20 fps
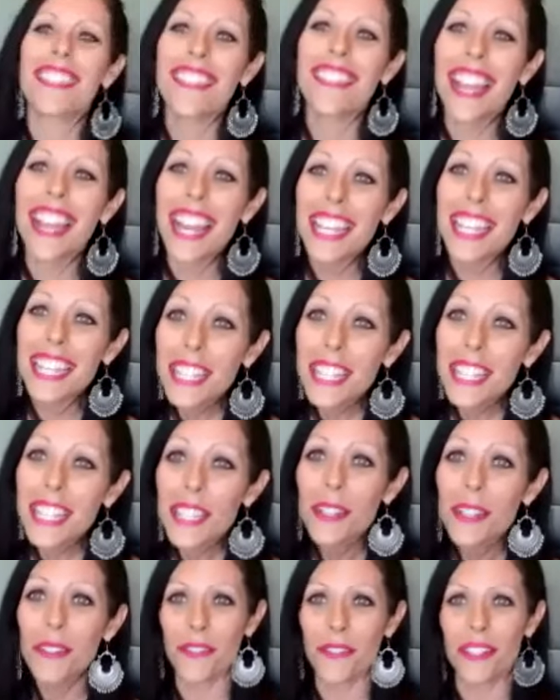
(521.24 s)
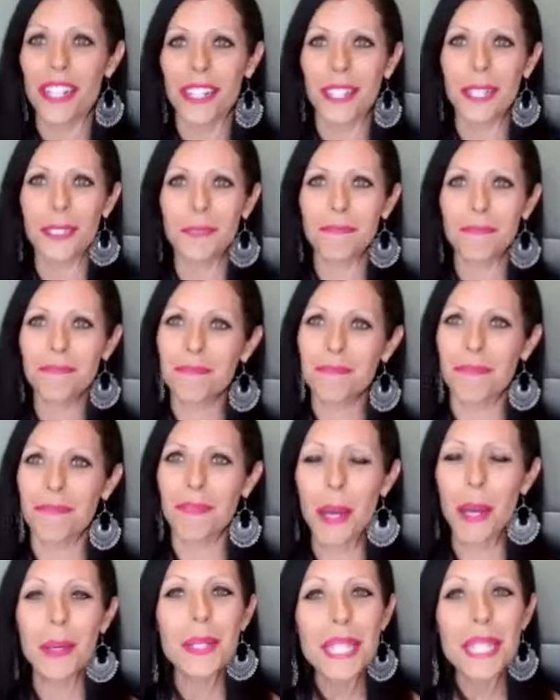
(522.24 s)
thank you for
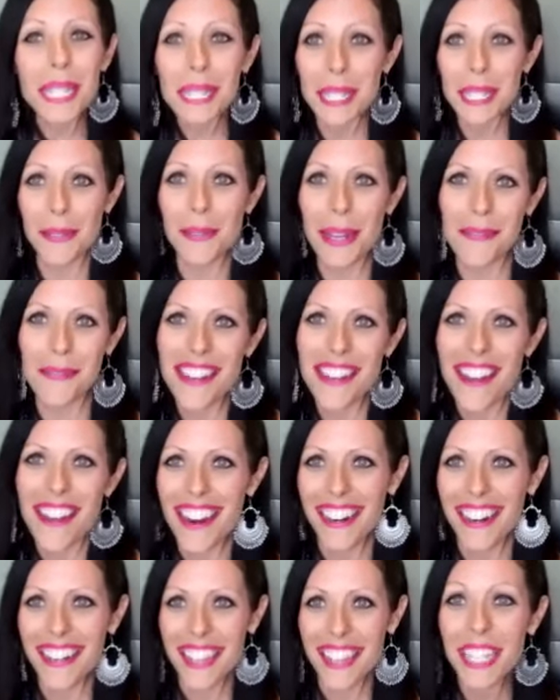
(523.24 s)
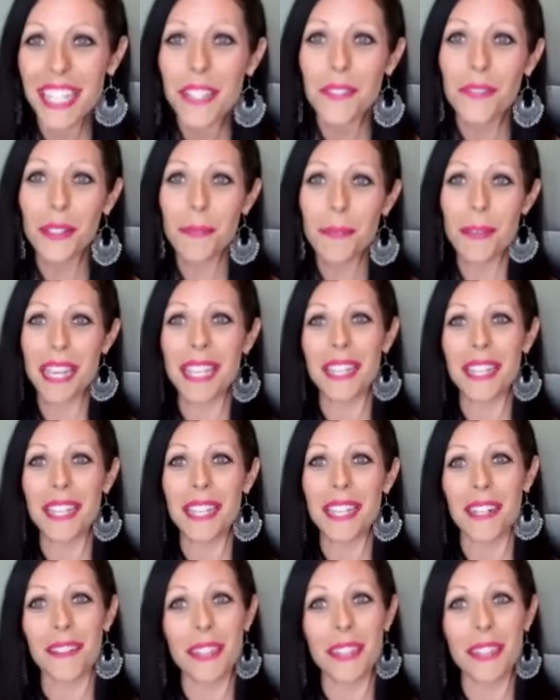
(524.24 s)
hosting this webinar. Thank you for being here.